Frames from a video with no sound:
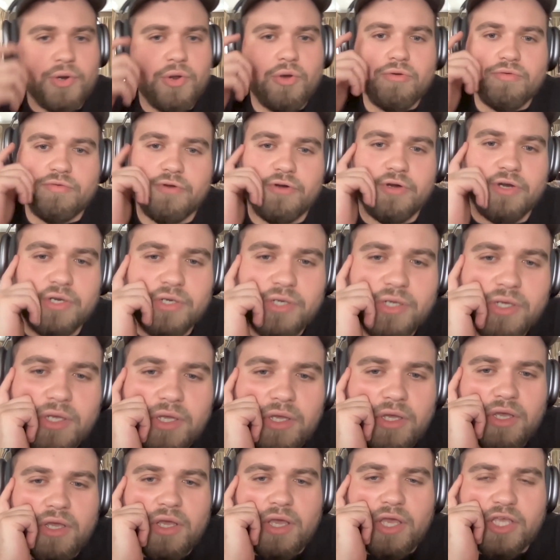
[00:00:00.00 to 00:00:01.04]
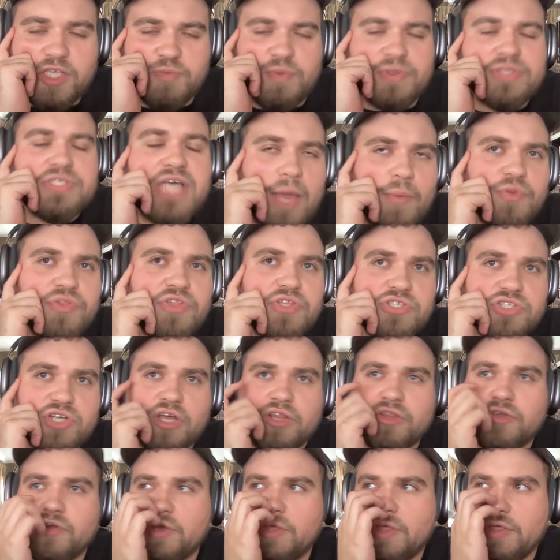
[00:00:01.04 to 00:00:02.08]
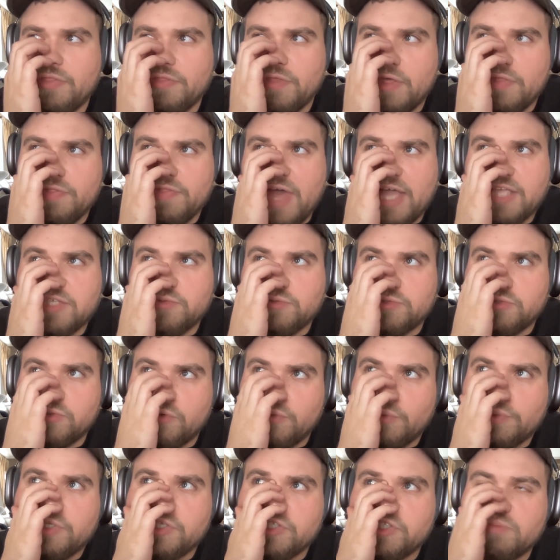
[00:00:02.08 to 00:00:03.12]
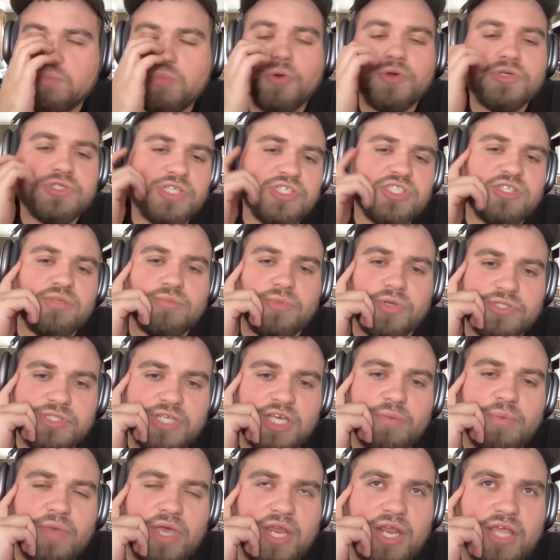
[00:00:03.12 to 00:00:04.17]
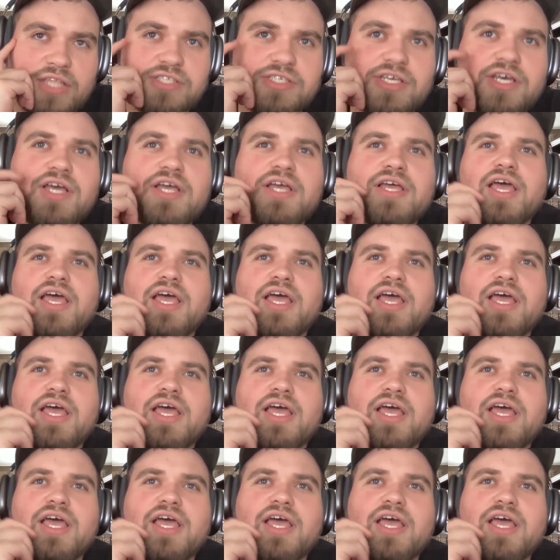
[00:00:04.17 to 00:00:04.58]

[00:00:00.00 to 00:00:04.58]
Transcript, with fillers: on over and spend time with each other. And that's sort of what the support system looks like, man.